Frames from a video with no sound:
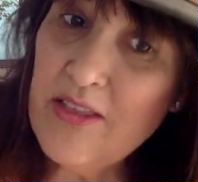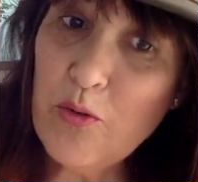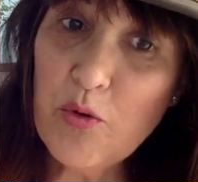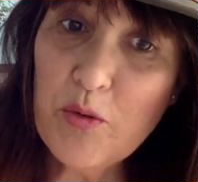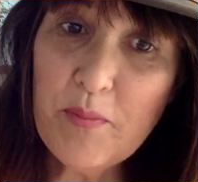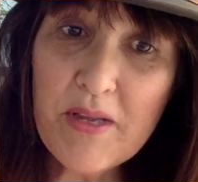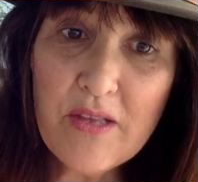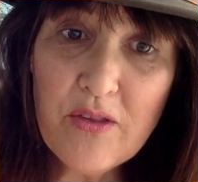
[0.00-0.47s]
there
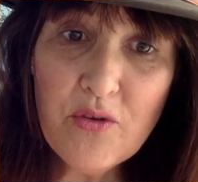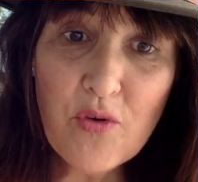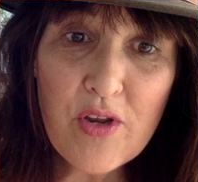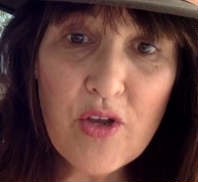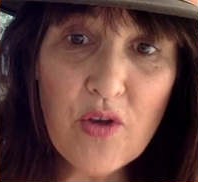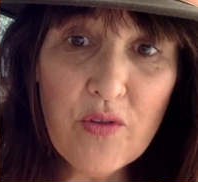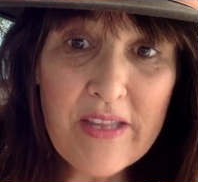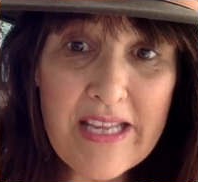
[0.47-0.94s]
would be
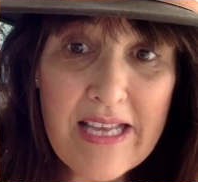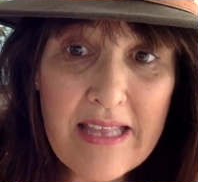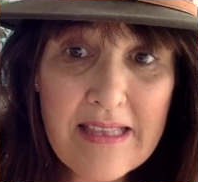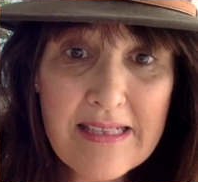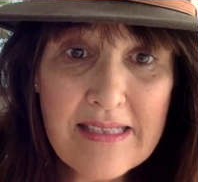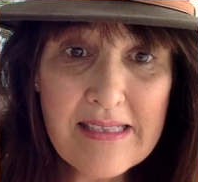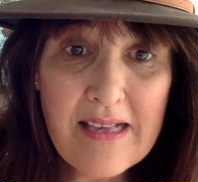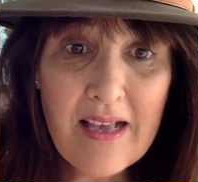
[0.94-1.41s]
3 on the
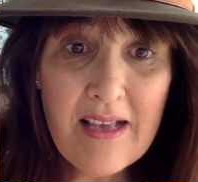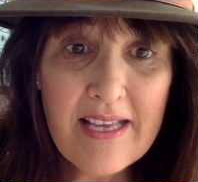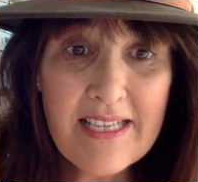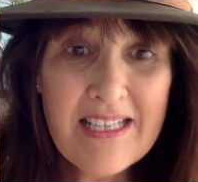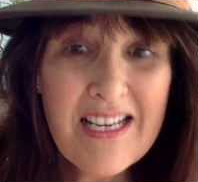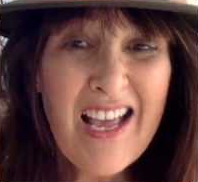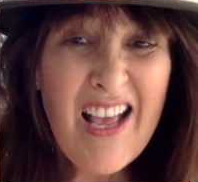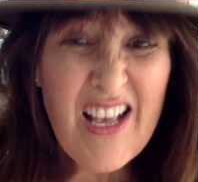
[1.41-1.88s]
other
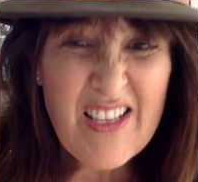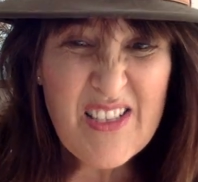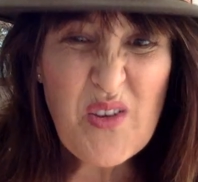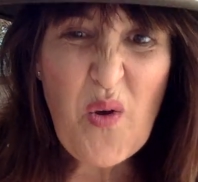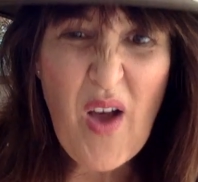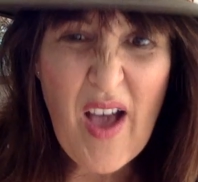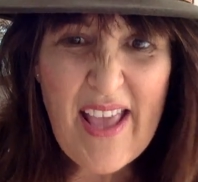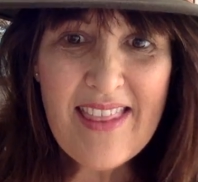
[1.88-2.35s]
side. So
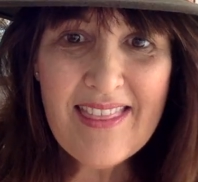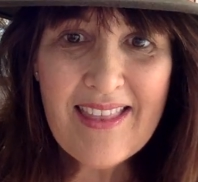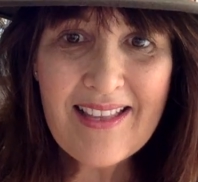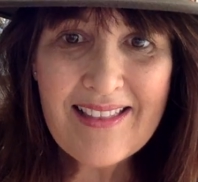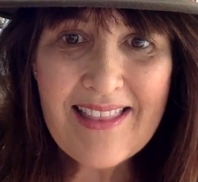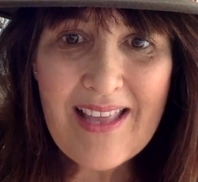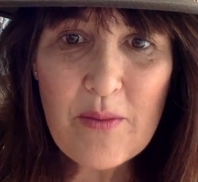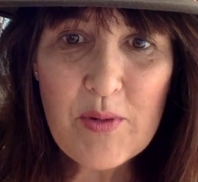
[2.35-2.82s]
I think
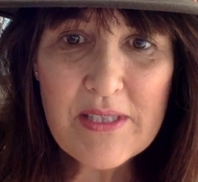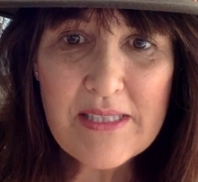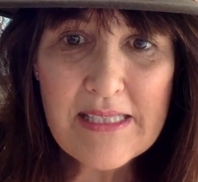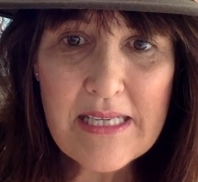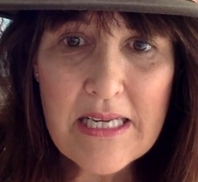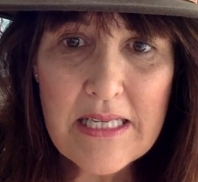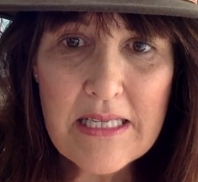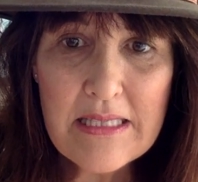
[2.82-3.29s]
that one's
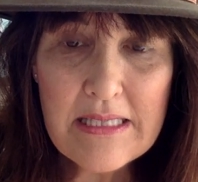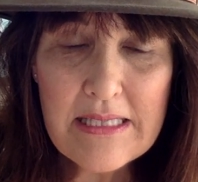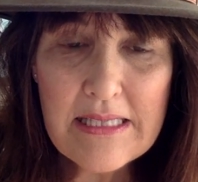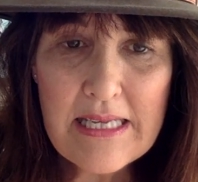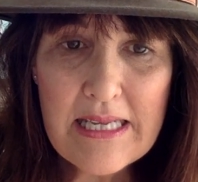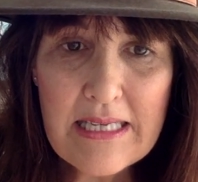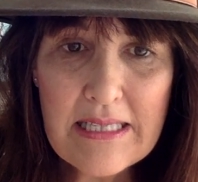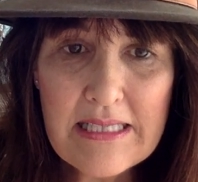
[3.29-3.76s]
an
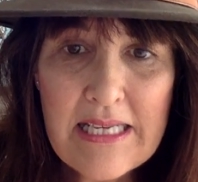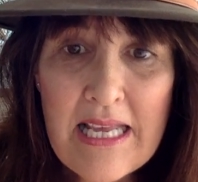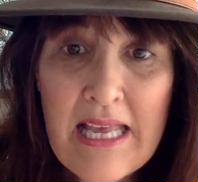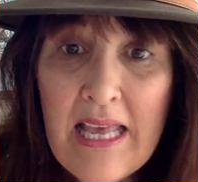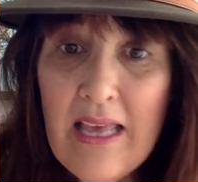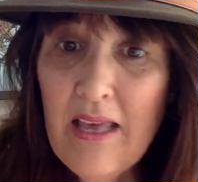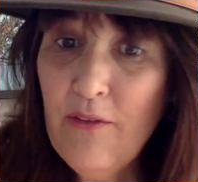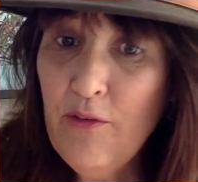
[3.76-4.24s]
insect.
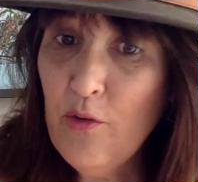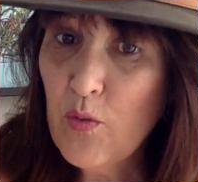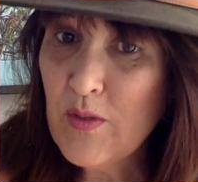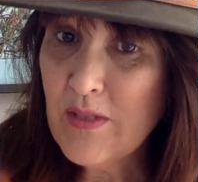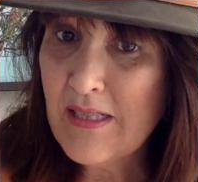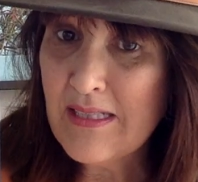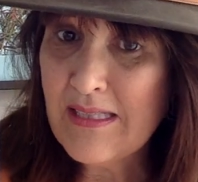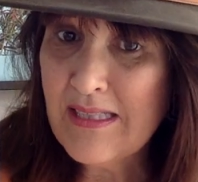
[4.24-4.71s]
If it
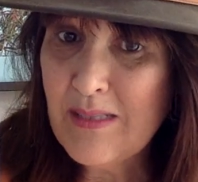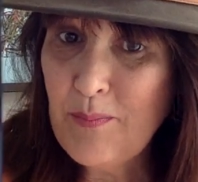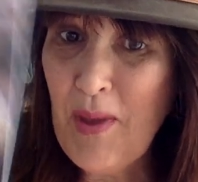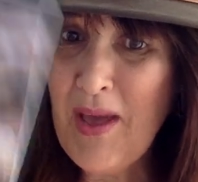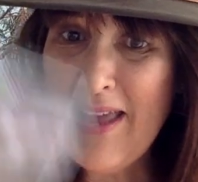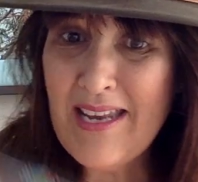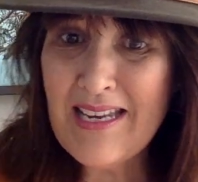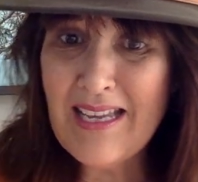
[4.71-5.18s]
was a
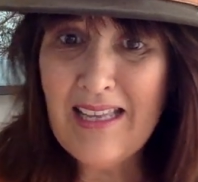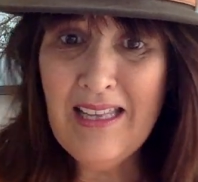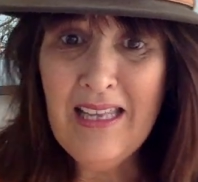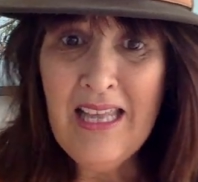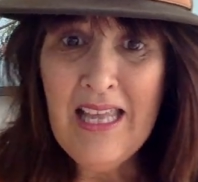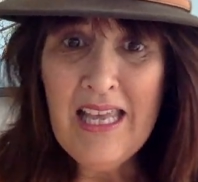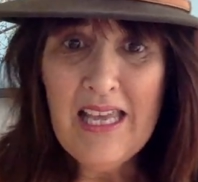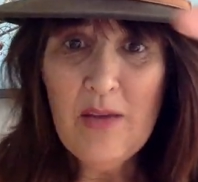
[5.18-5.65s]
spider,
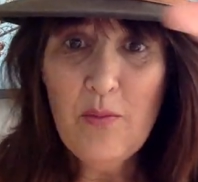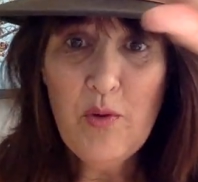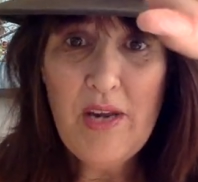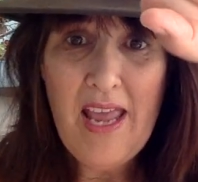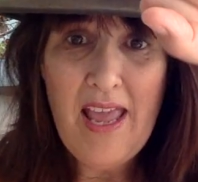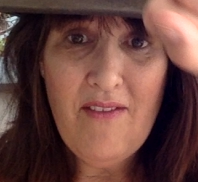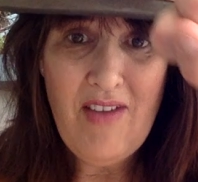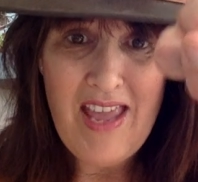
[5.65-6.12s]
it would
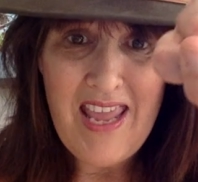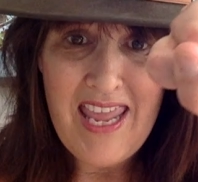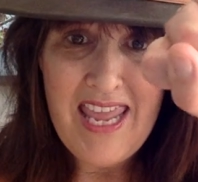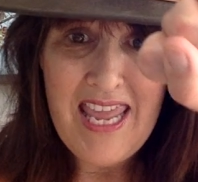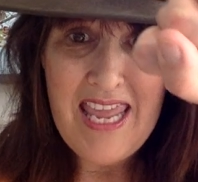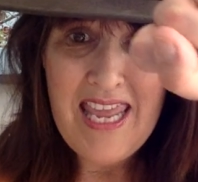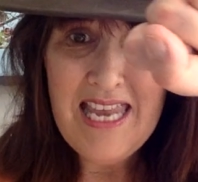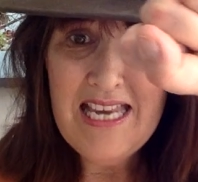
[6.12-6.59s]
have a
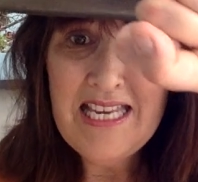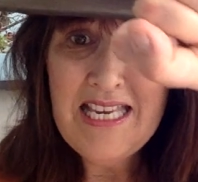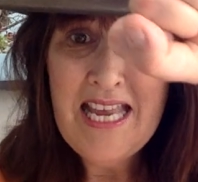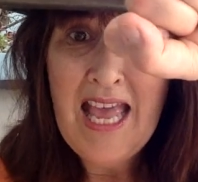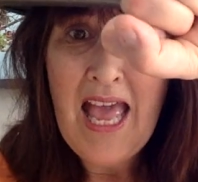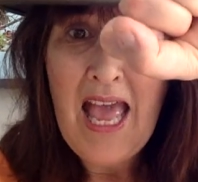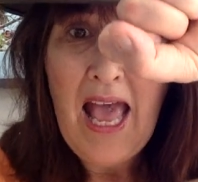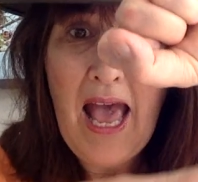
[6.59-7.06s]
head,
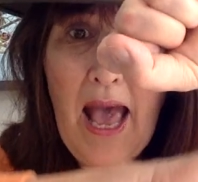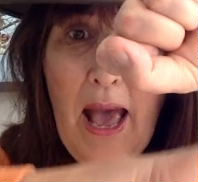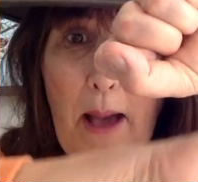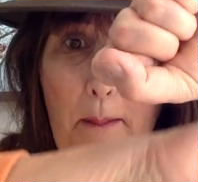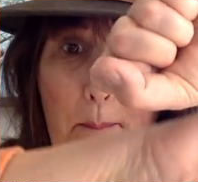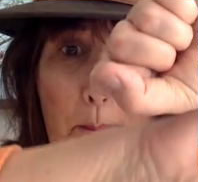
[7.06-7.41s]
a